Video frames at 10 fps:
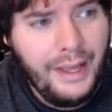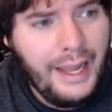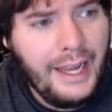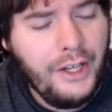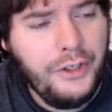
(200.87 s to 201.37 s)

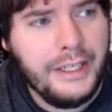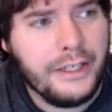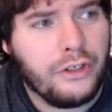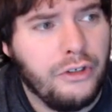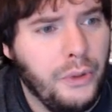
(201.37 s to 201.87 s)
And you get a
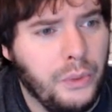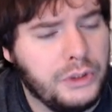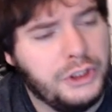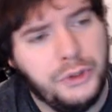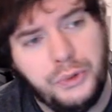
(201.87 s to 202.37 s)
clue
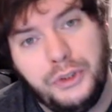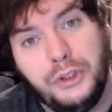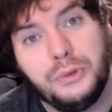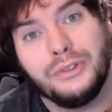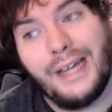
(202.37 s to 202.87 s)
to
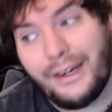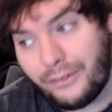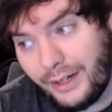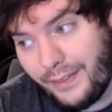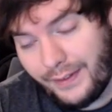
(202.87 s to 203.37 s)
use
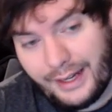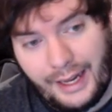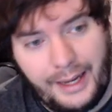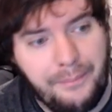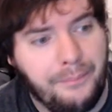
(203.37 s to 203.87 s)
later in the
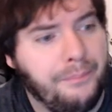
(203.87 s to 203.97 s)
game.